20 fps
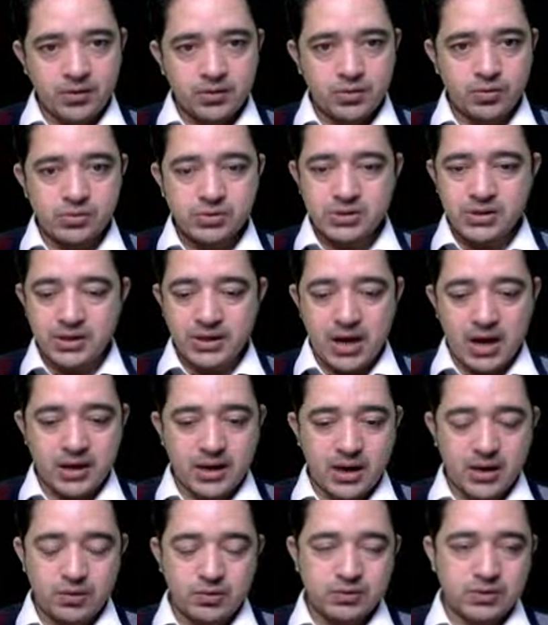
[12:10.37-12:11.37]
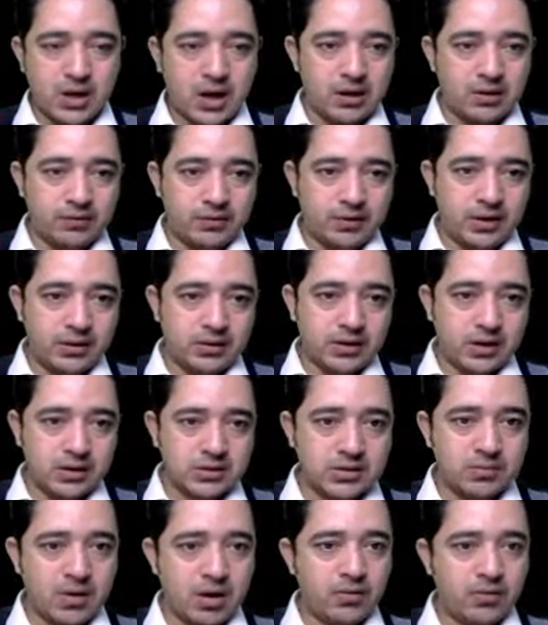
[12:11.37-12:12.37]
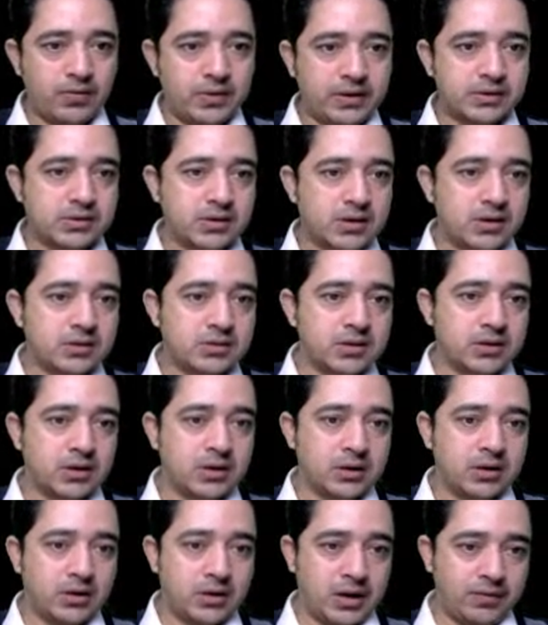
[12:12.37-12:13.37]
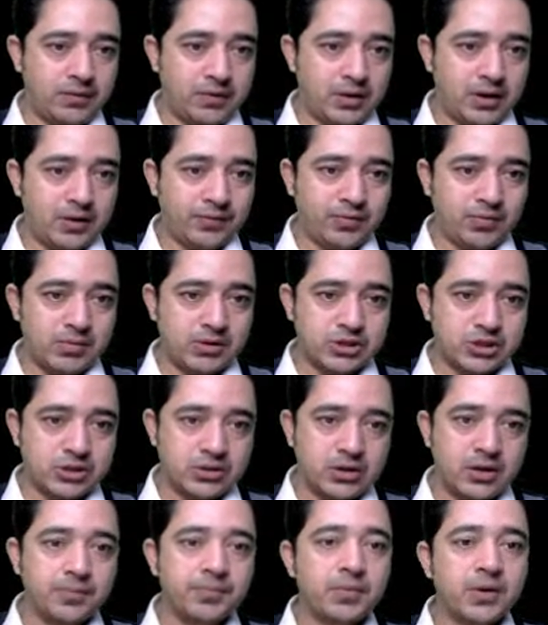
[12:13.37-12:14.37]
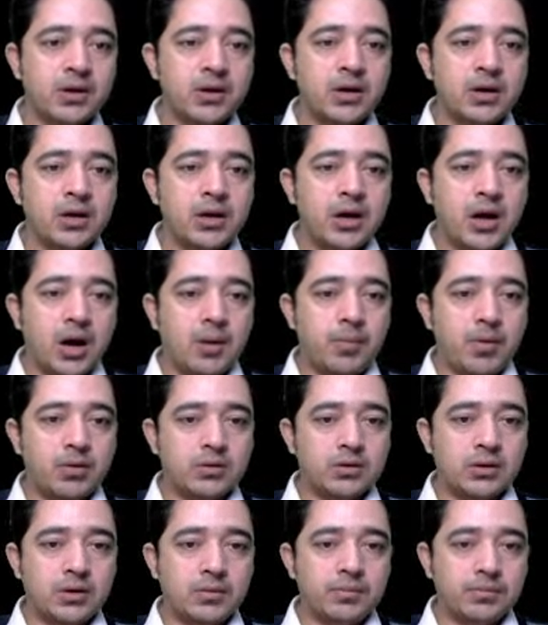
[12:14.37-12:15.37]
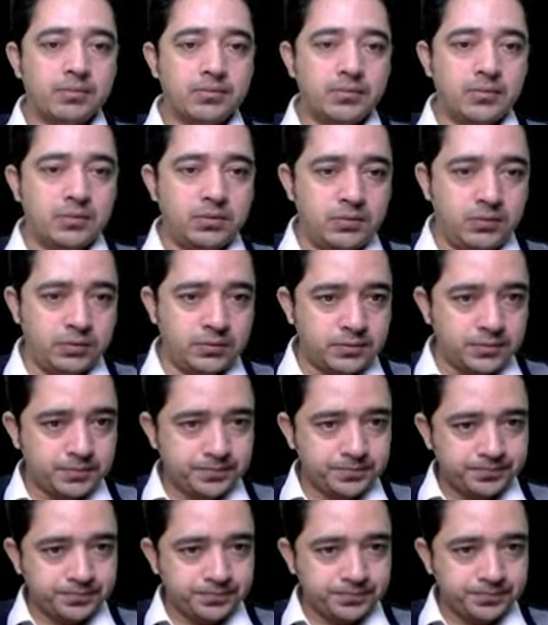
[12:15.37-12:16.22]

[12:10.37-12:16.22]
So usse kya kya nuksan hue, that somehow we discussed. Indian Navy ne information di about the